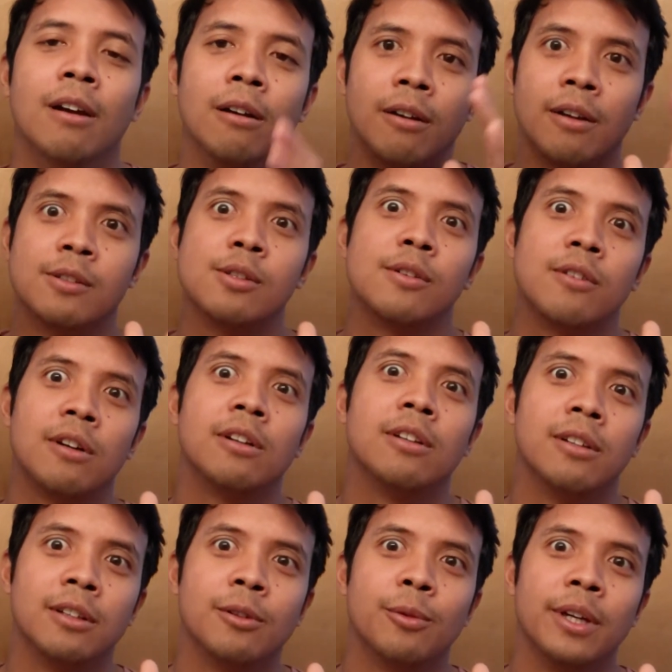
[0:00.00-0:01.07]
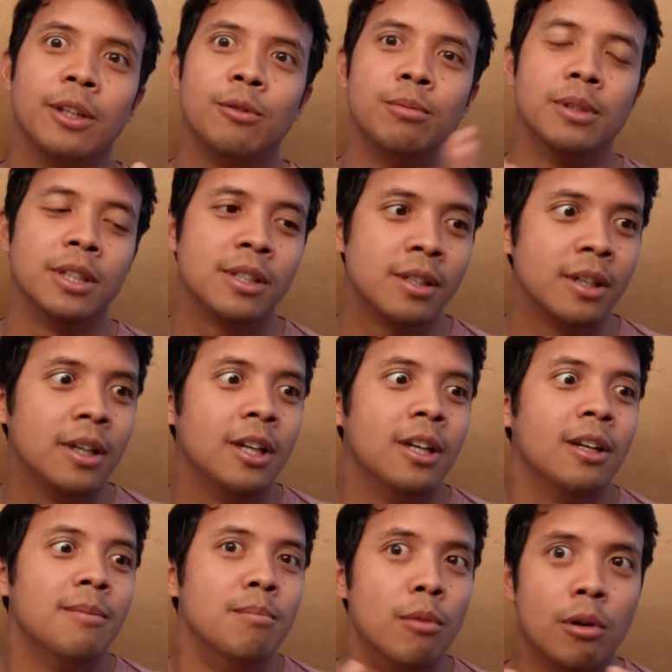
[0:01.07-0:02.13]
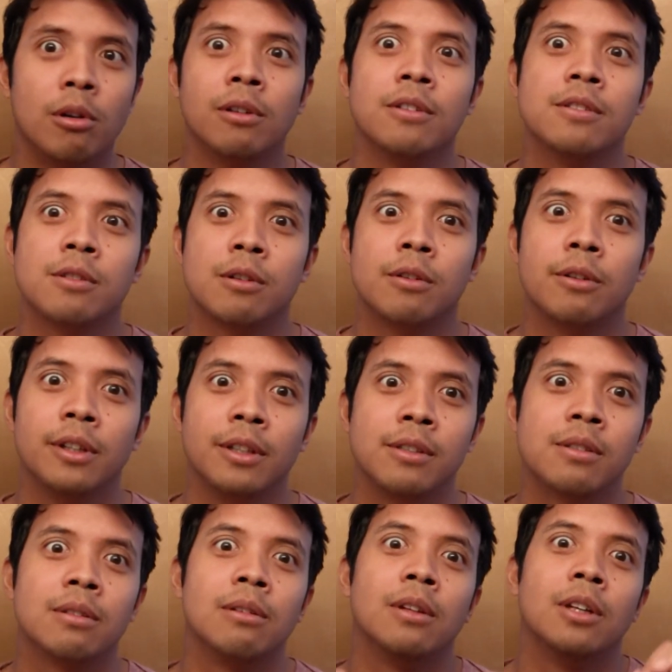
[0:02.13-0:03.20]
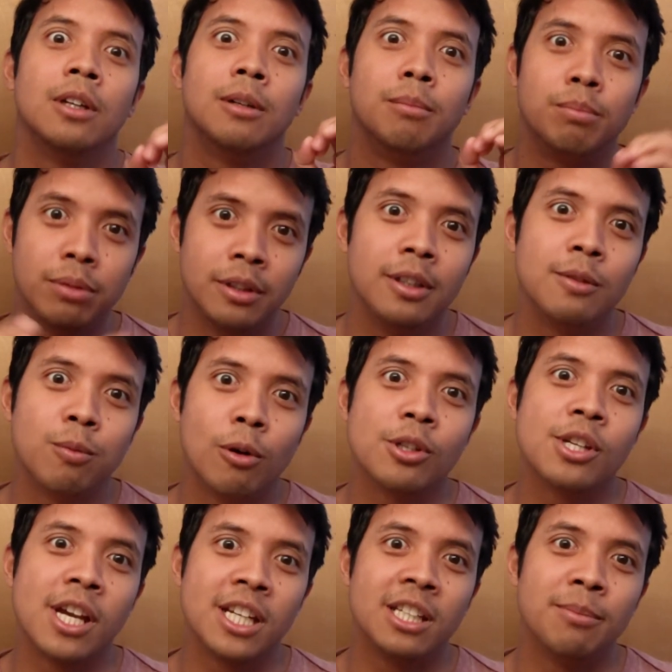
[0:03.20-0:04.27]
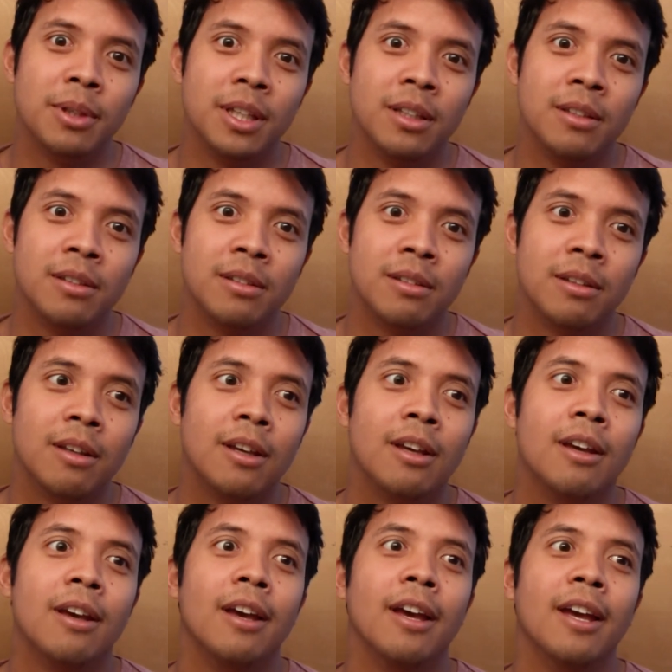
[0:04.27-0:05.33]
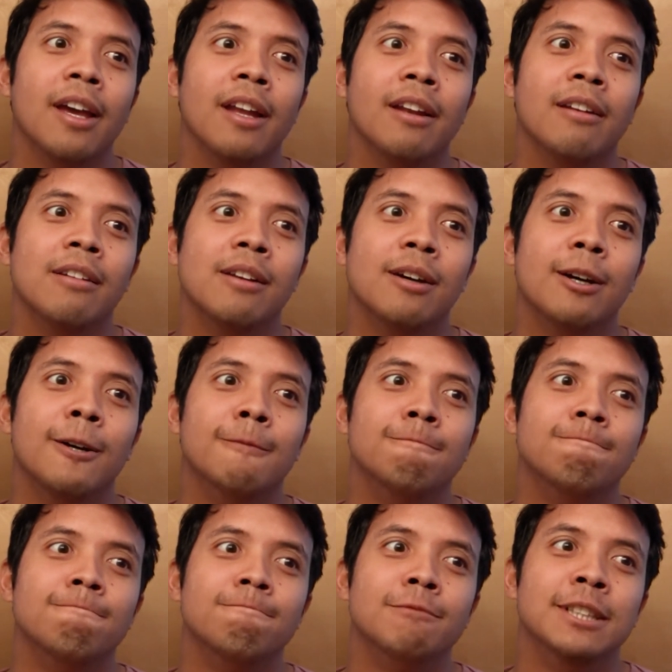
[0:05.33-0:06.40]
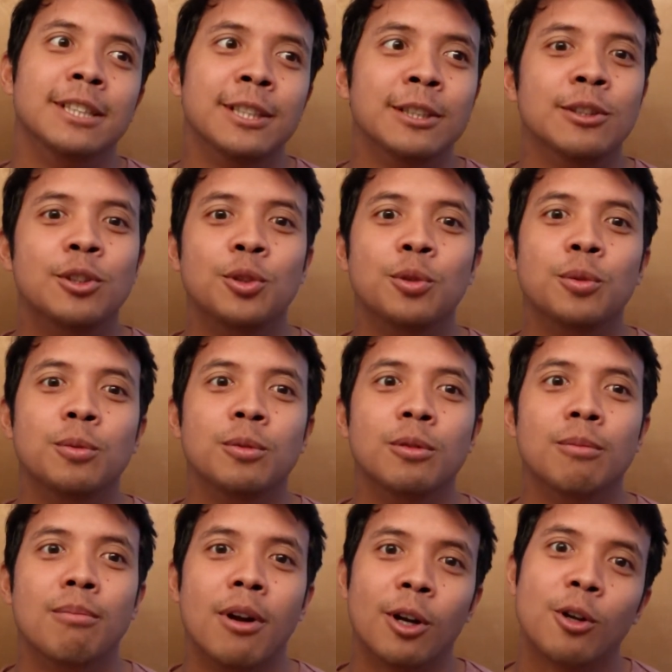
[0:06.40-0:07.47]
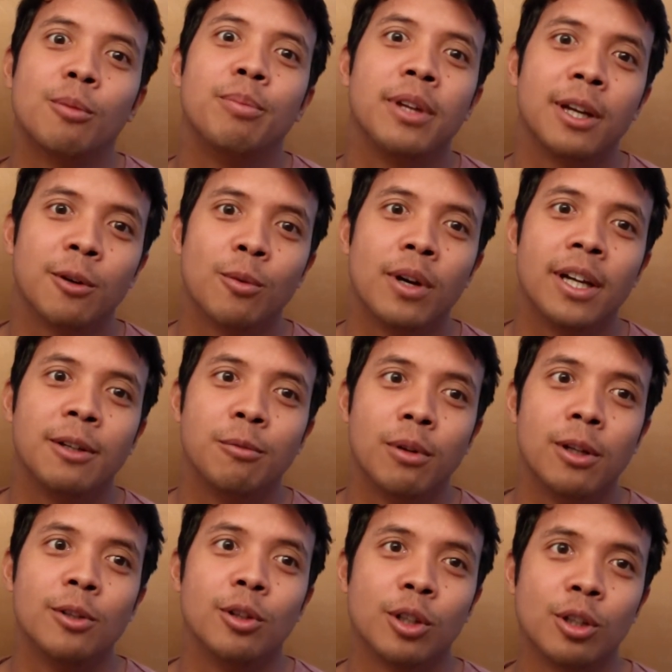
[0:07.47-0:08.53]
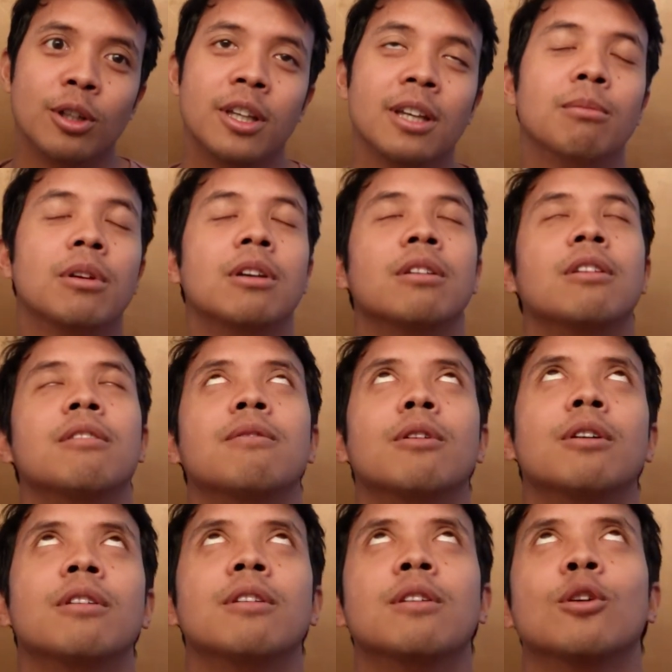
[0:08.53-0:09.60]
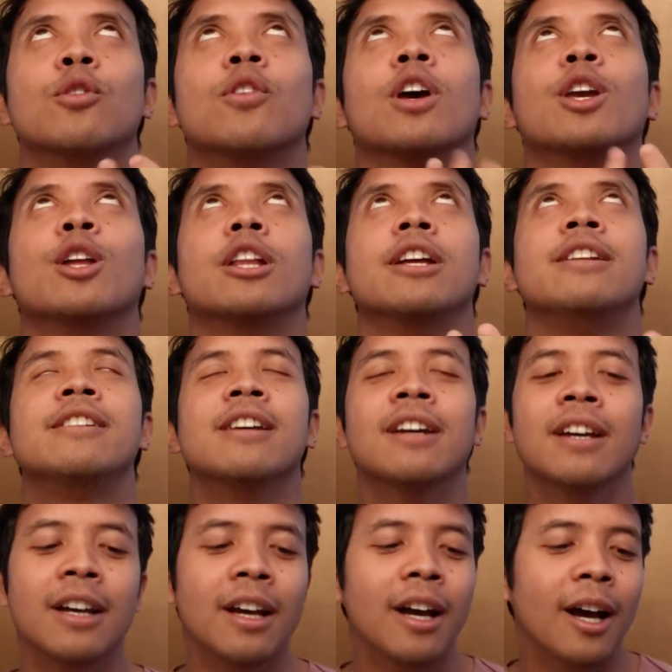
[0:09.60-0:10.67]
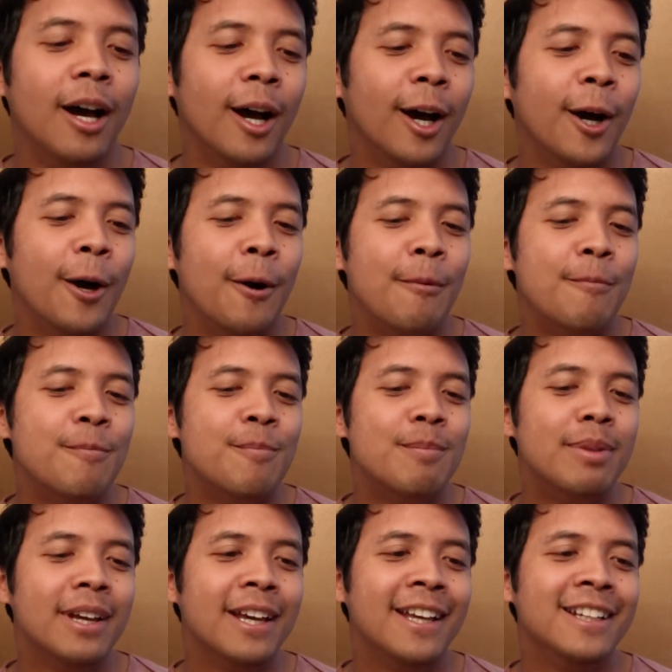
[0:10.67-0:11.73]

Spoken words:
Okay, so I've gone along way too much. Moral of the story is, please watch animes and listen to Pierre White while you're cooking, because his voice is so succulent. And